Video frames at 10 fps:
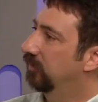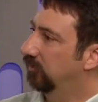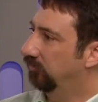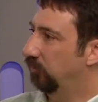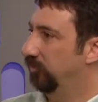
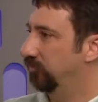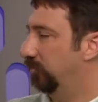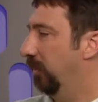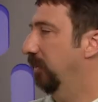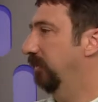you squeeze
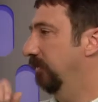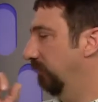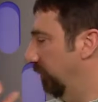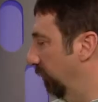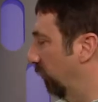your button
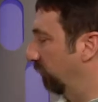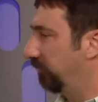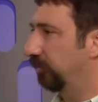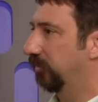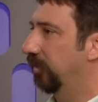or you
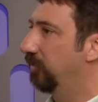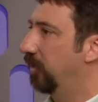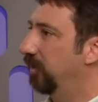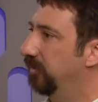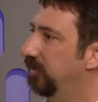push your green
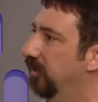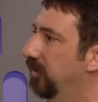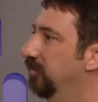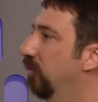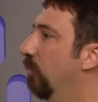button
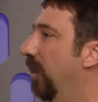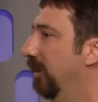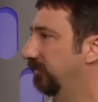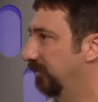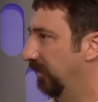and you go
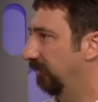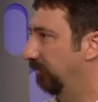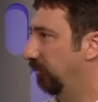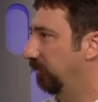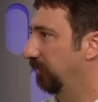back to that group.